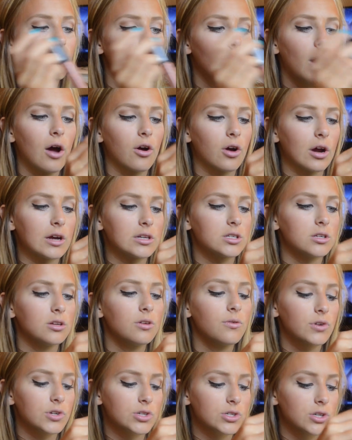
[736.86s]
Wow, Graysie,
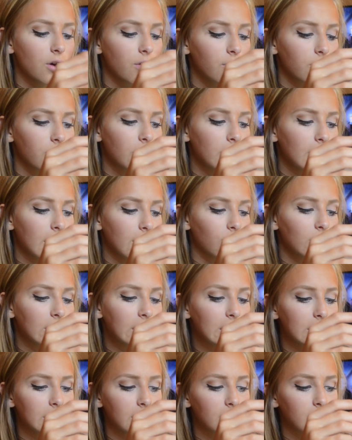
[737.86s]
you were so good at
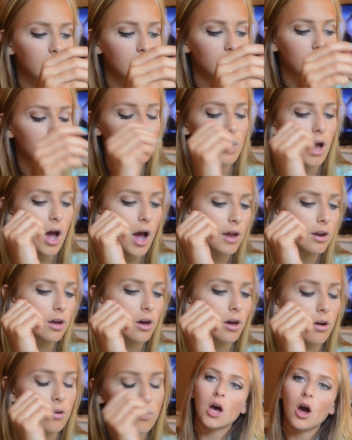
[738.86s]
reading. I
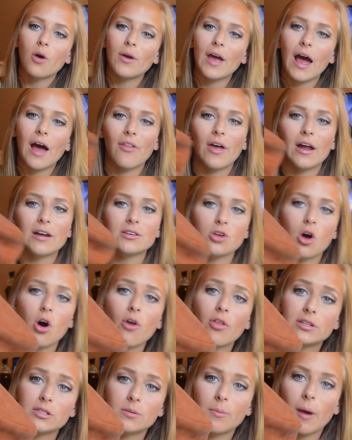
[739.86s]
know. So yeah, that is all
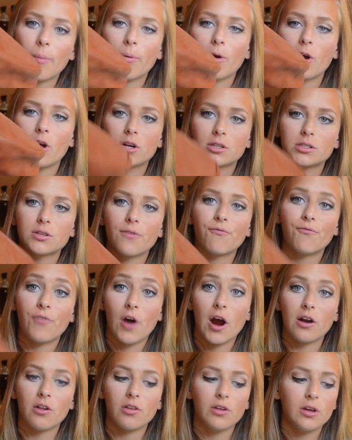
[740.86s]
that's in my purse.
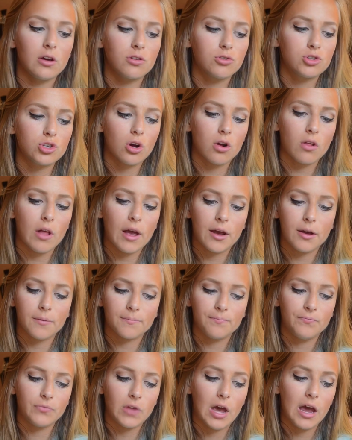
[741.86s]
Finally, it took like
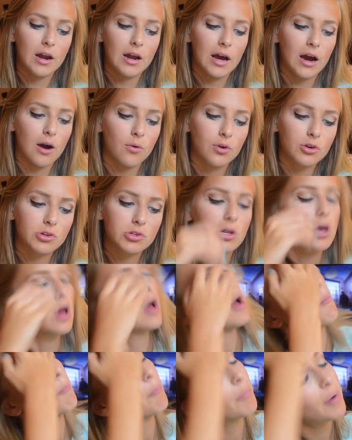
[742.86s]
eight hours,
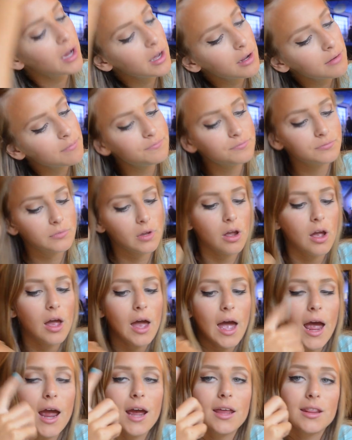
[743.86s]
but
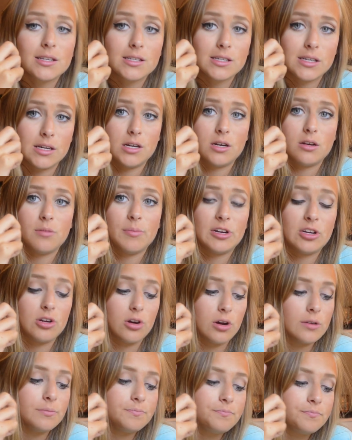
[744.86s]
A, this needed to be
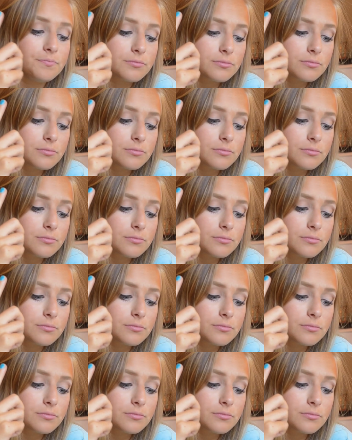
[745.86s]
done